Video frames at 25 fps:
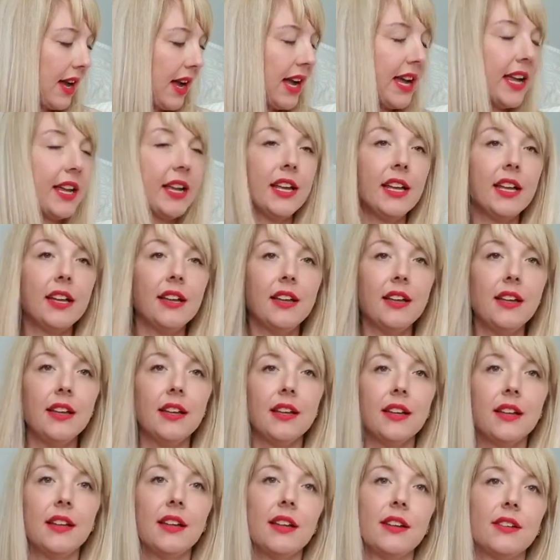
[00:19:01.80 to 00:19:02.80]
I
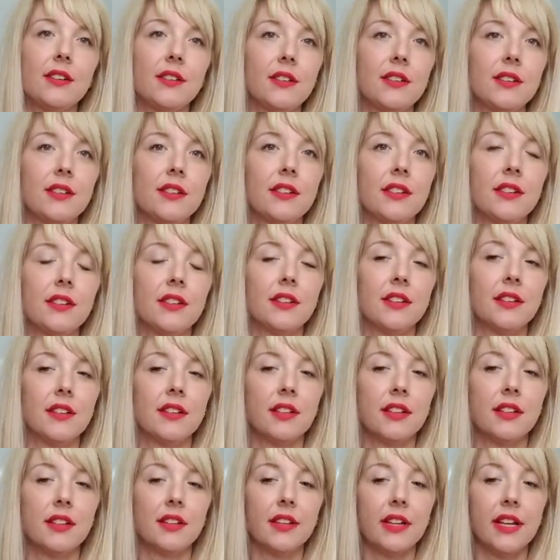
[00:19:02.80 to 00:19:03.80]

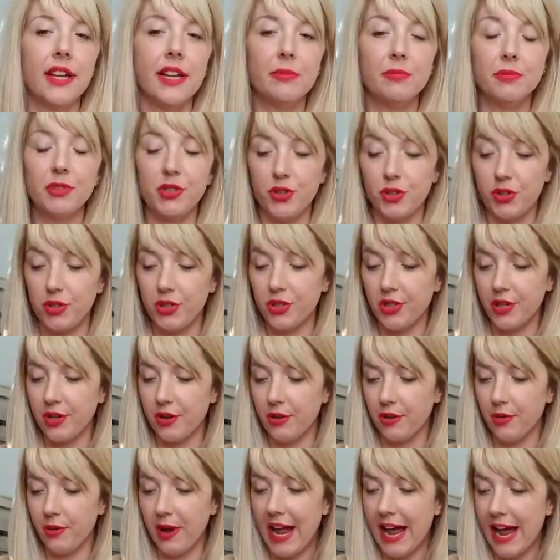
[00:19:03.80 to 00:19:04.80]
am
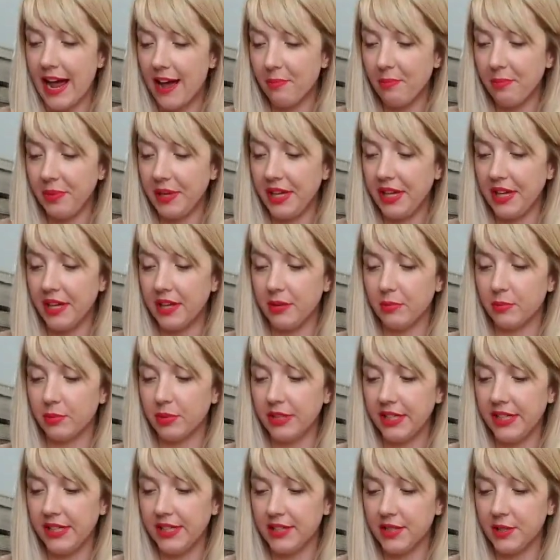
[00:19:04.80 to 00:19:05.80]
so happy
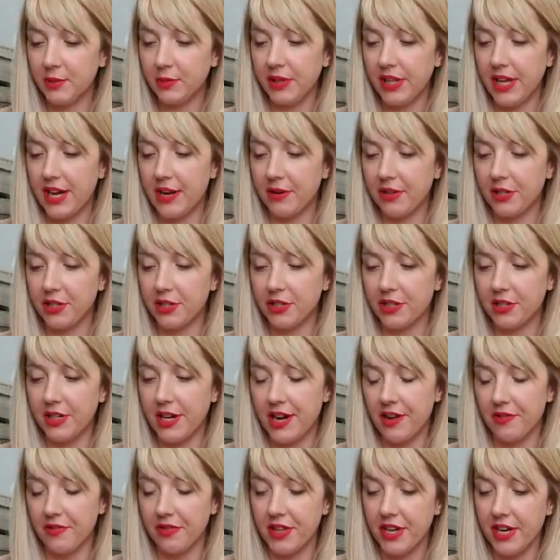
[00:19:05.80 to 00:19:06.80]
and pleased with how it
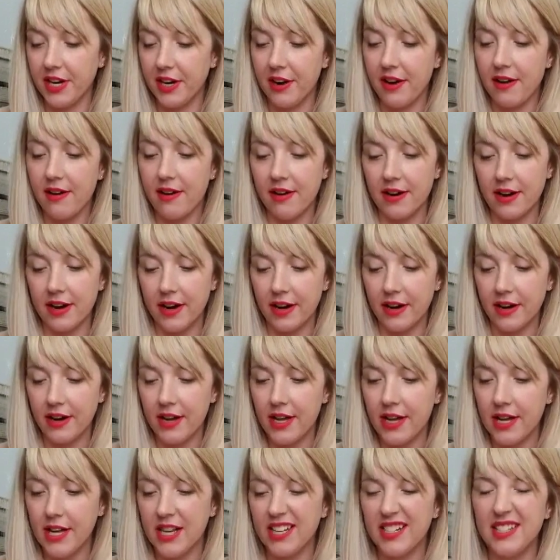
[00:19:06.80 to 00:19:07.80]
turned out. There
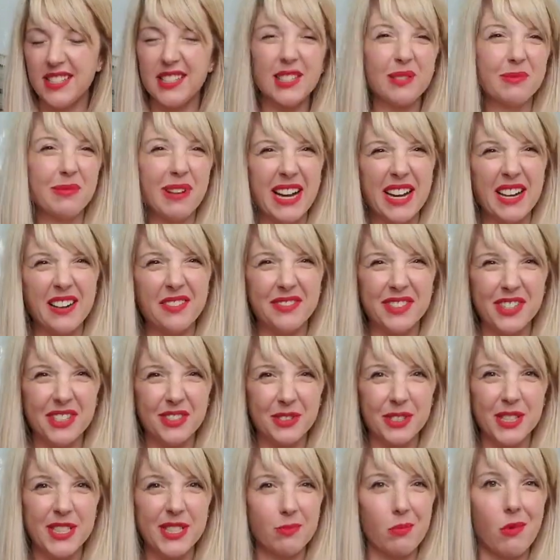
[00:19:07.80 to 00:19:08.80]
are some kind of
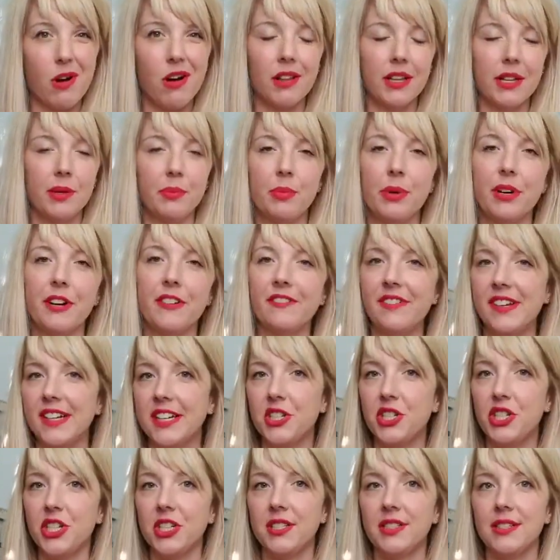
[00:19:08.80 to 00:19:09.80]
little small
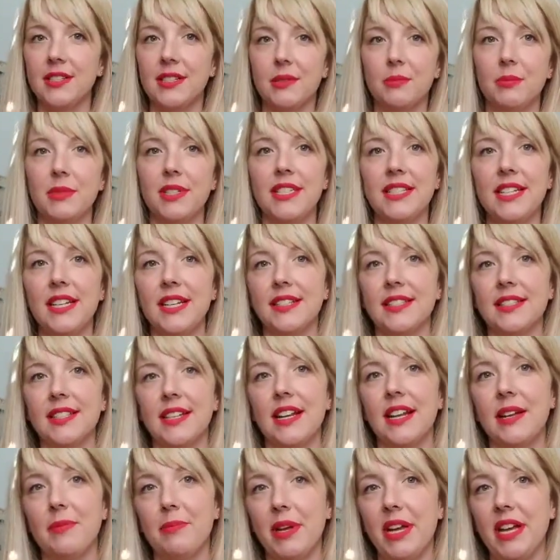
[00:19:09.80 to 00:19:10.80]
imperfections and mistakes
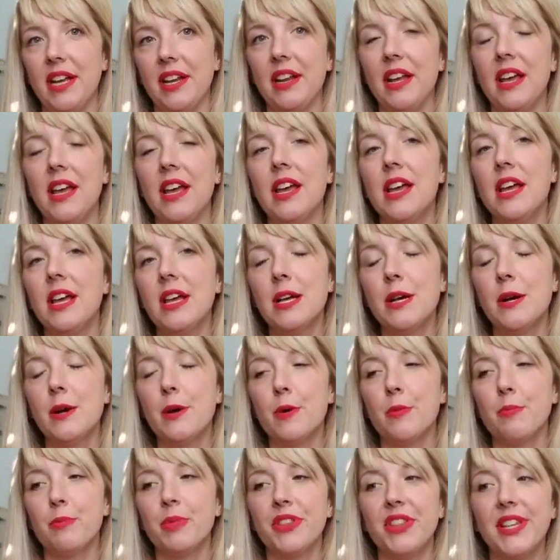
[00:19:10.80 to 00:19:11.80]
that I made,
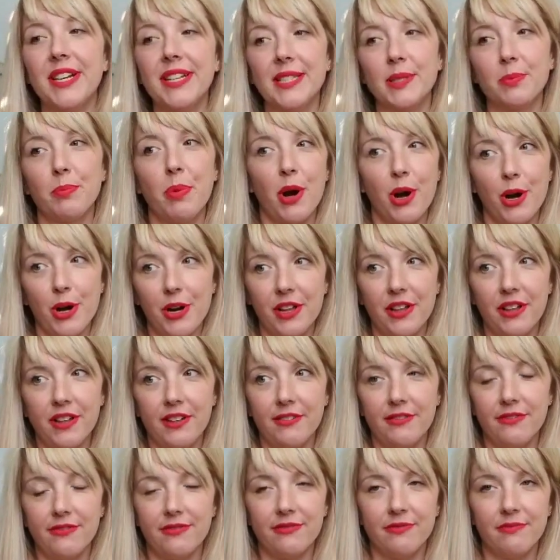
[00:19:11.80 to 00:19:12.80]
but that's part
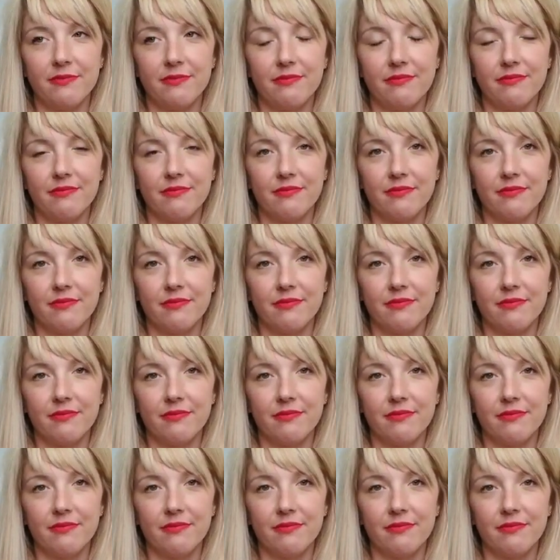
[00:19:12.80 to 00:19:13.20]
of